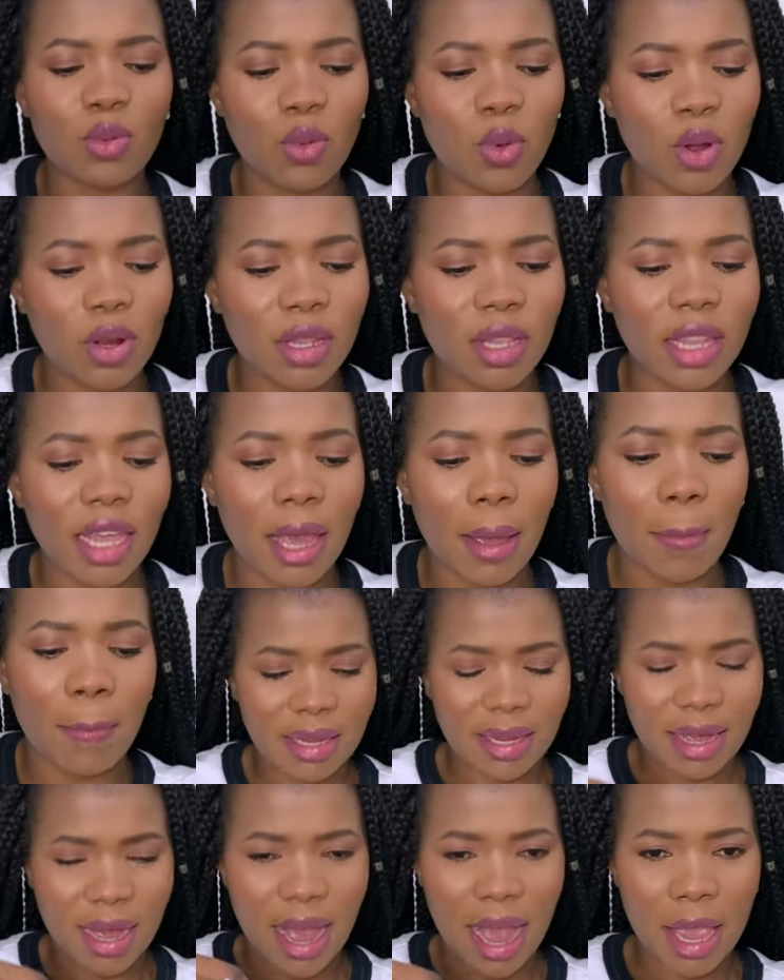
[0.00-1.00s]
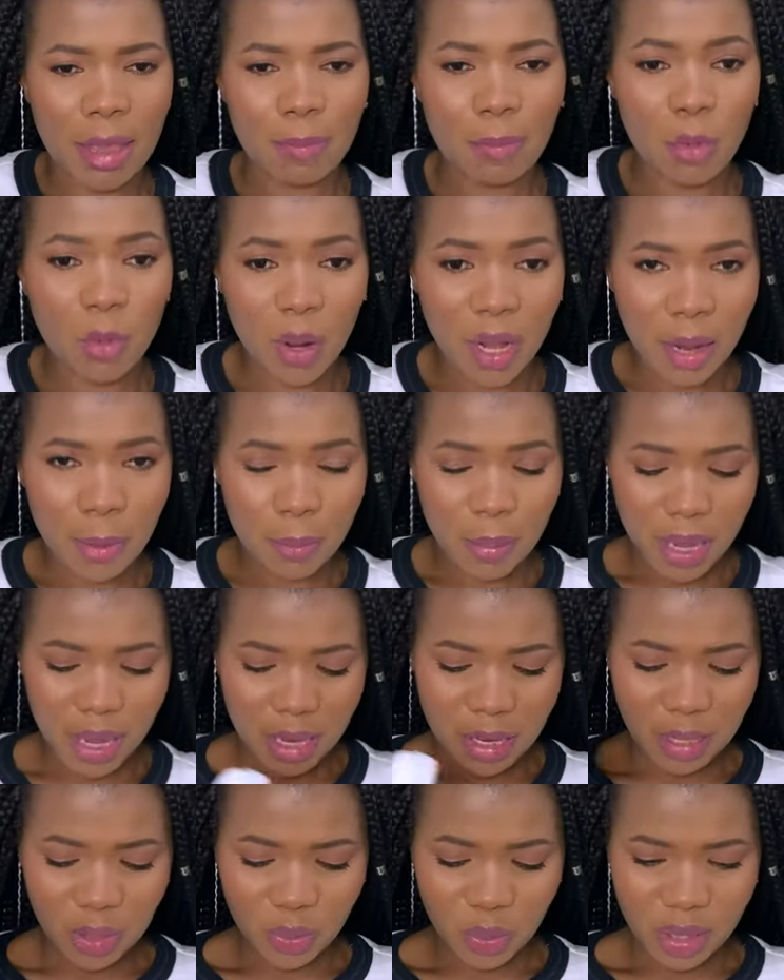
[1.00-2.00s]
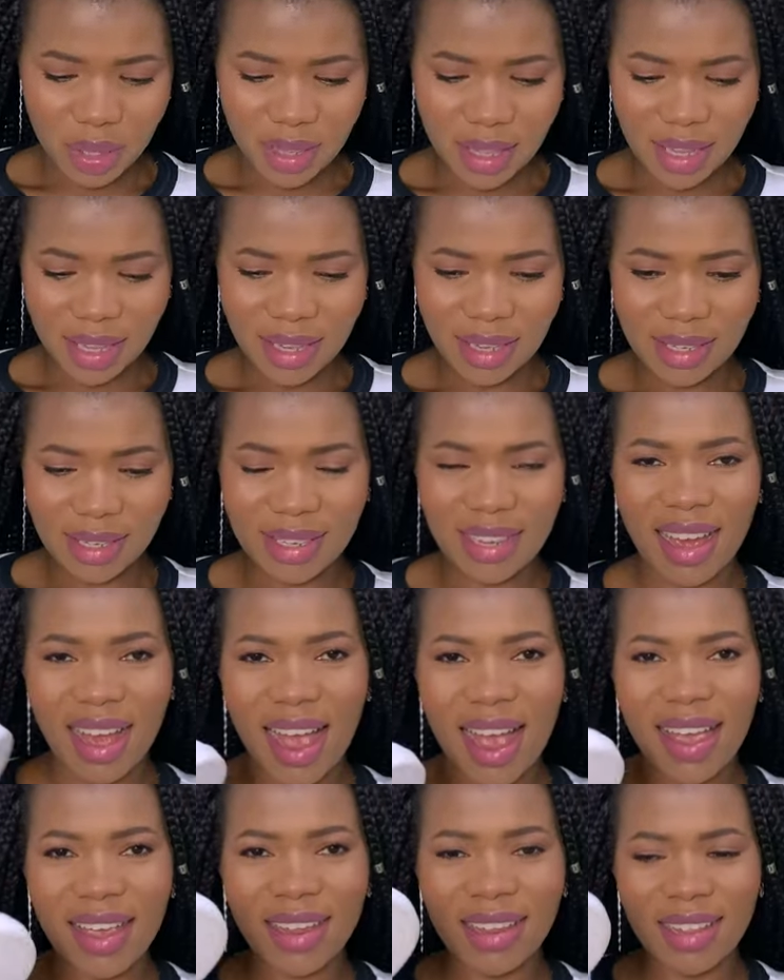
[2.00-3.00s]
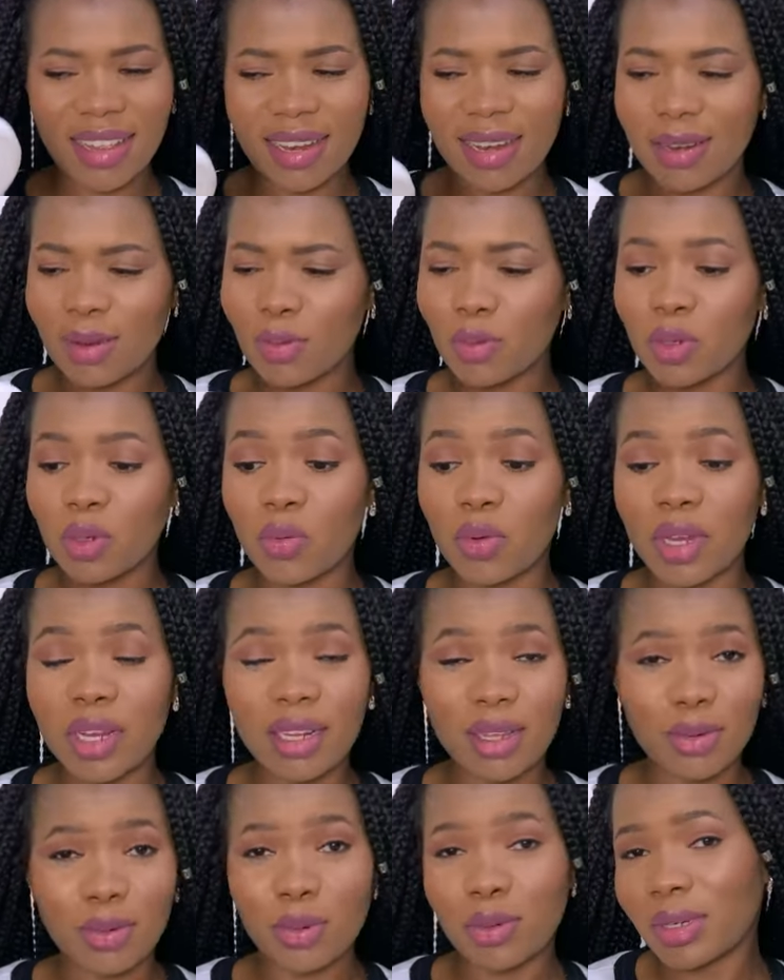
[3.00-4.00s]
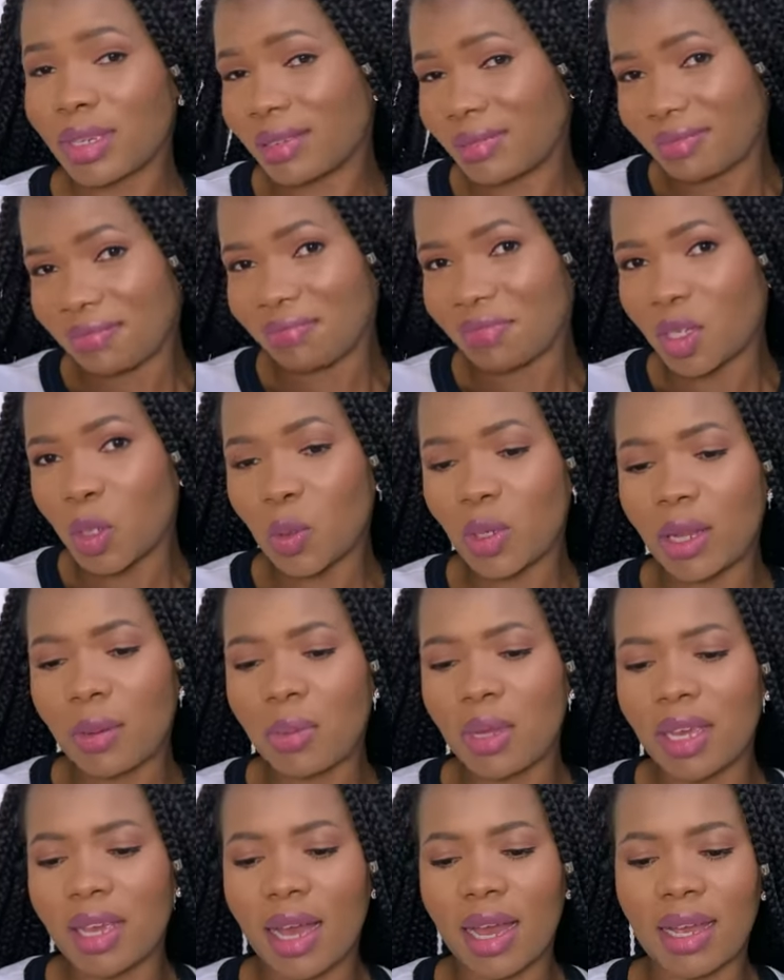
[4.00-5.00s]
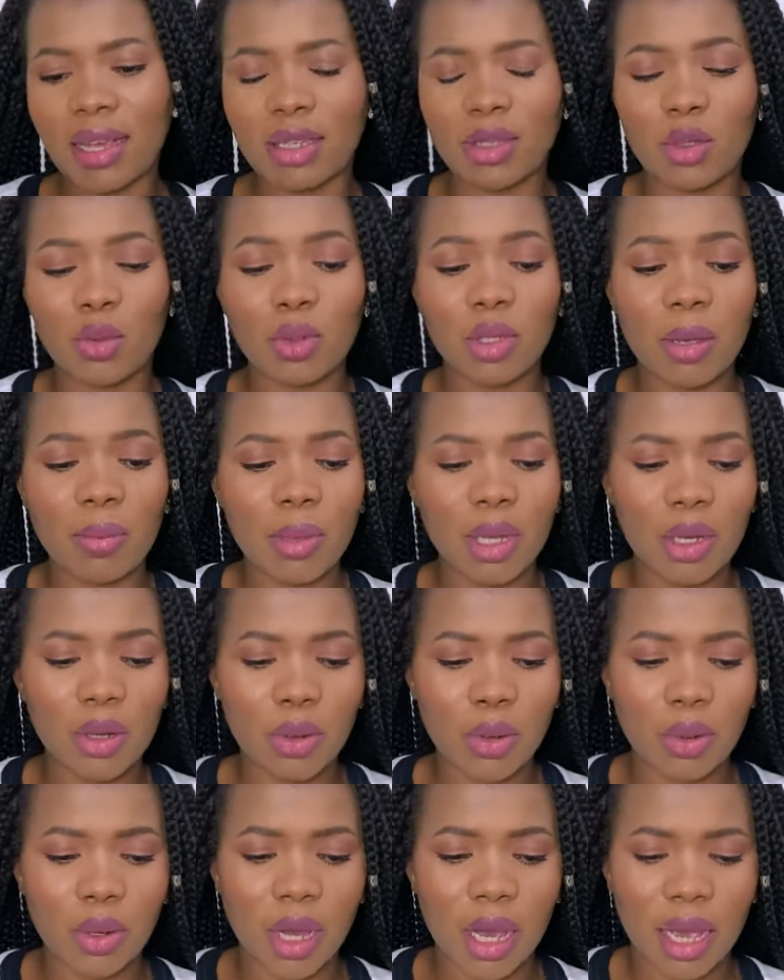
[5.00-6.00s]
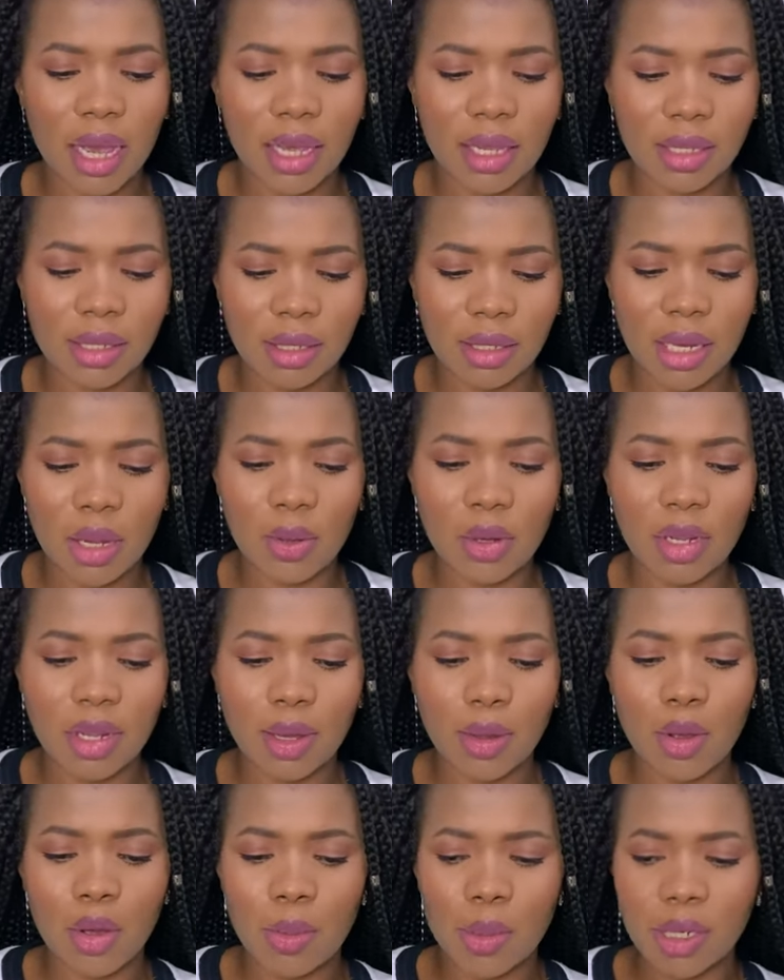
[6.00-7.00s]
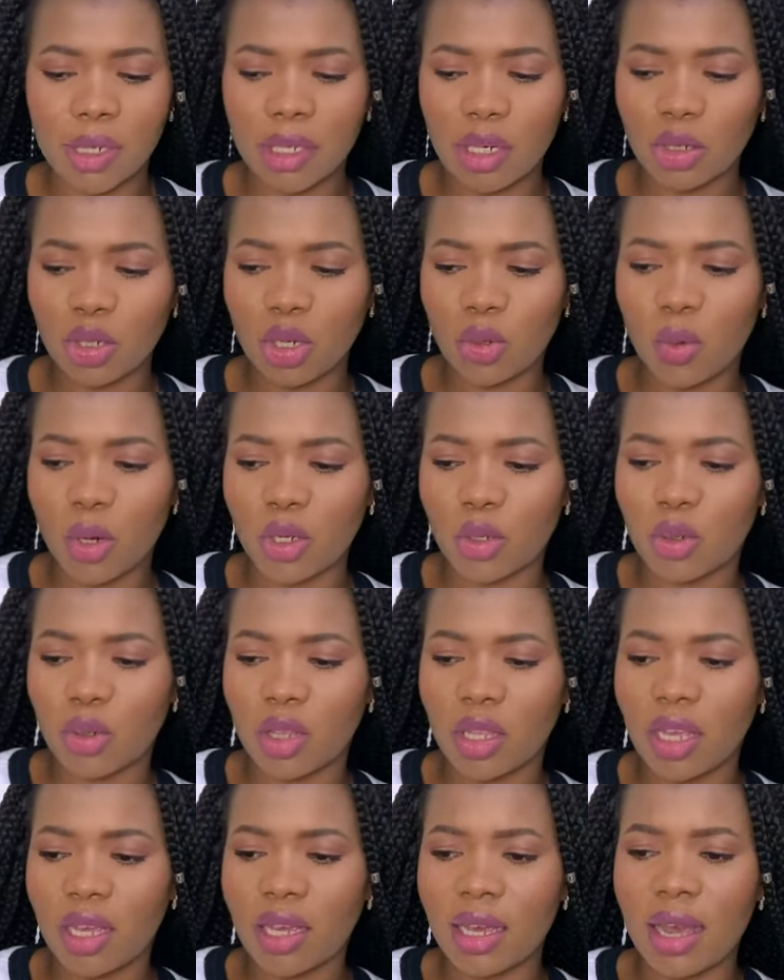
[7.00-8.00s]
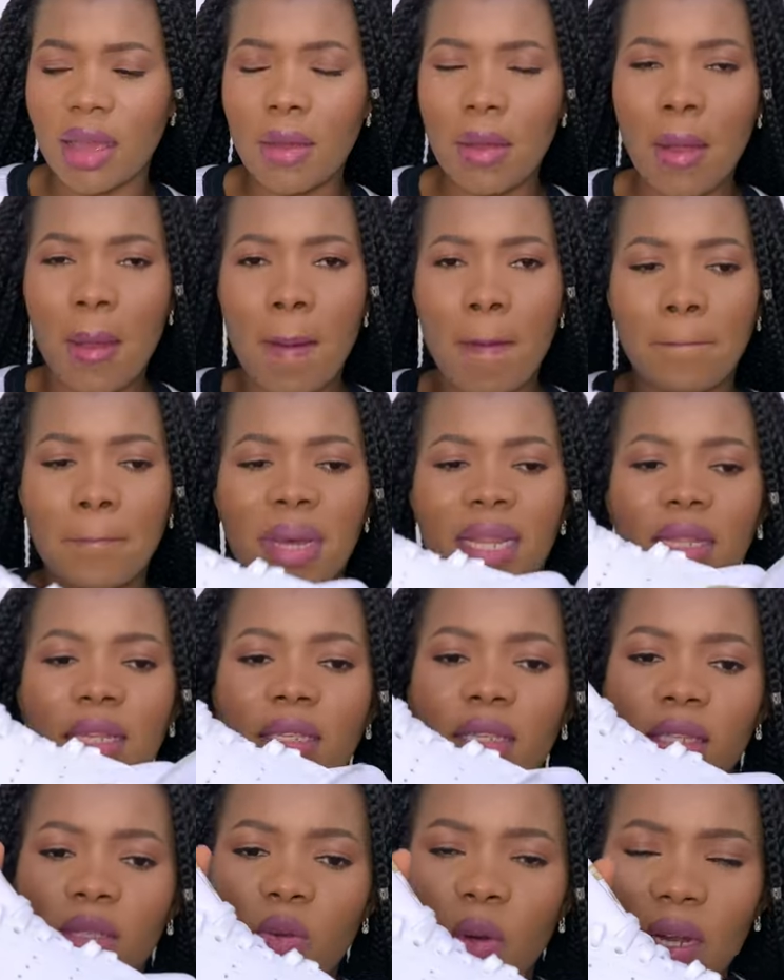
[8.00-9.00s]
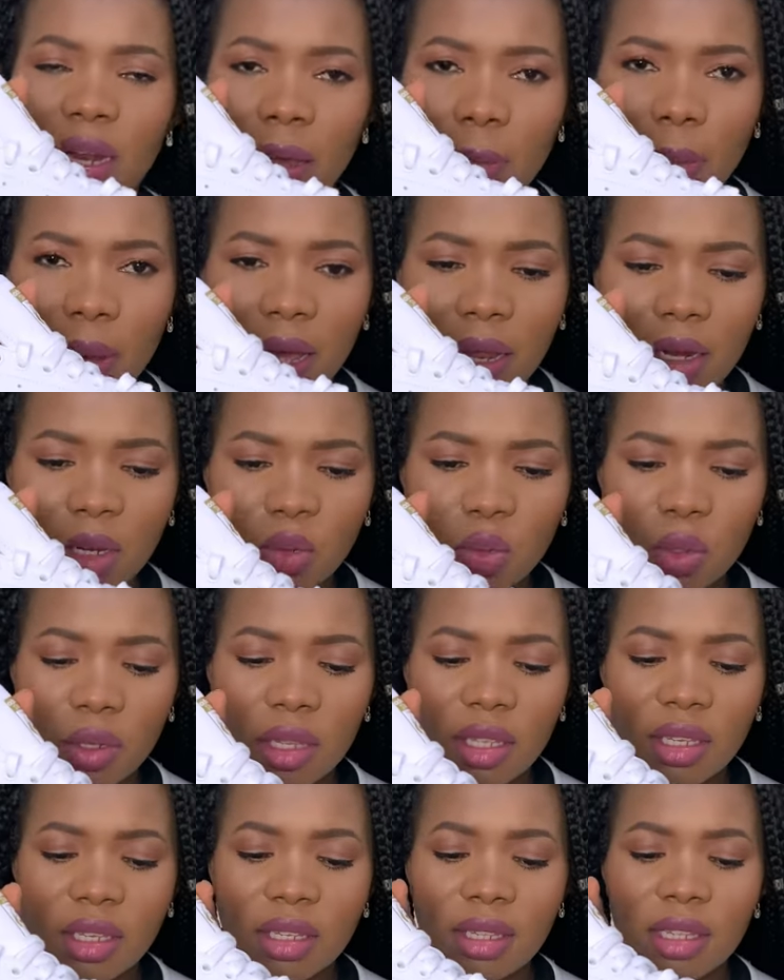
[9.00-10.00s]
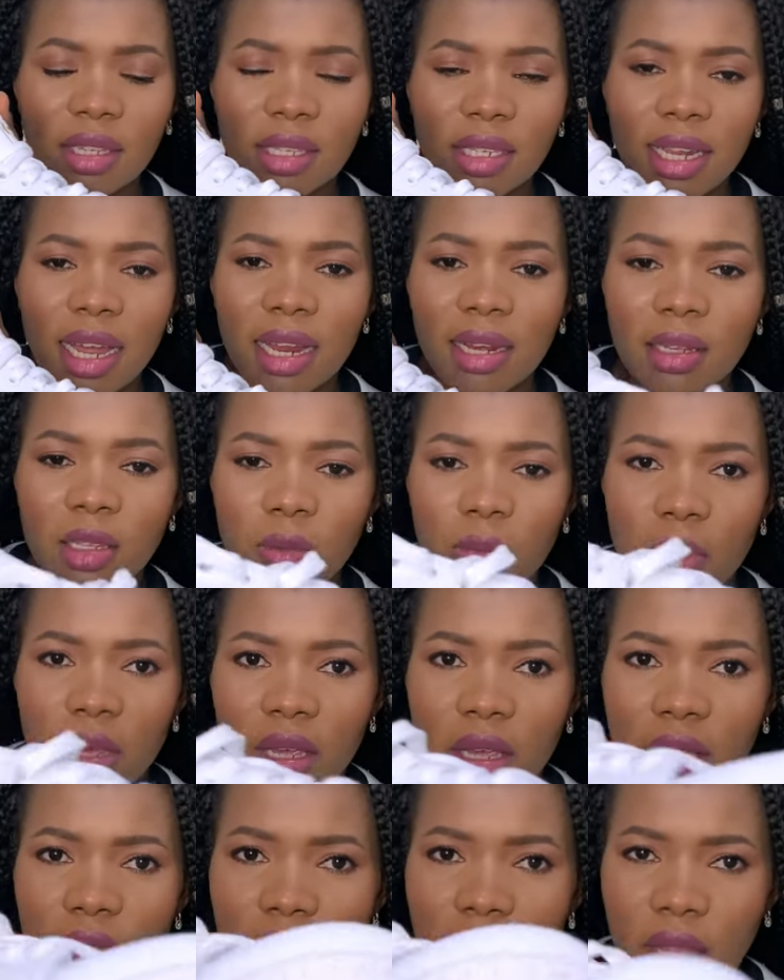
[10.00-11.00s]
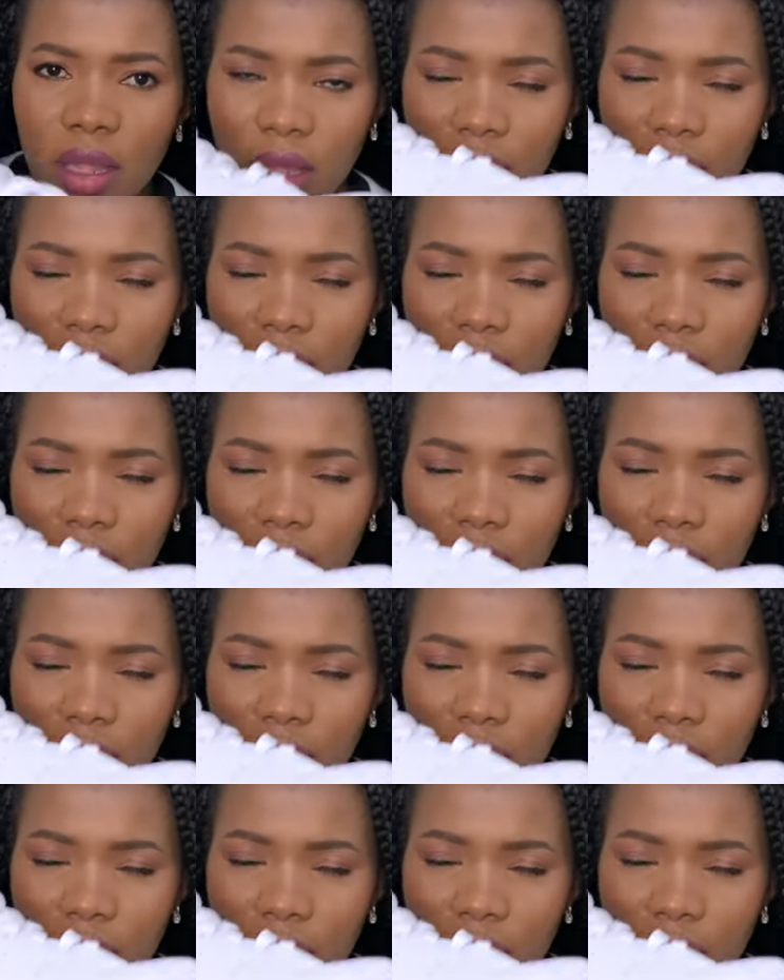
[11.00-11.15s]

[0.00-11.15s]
worn them. When I paired it with these, it looked really good. You let me know guys down in the comment section what you think, but this is what I paired it with. This is the Stan Smith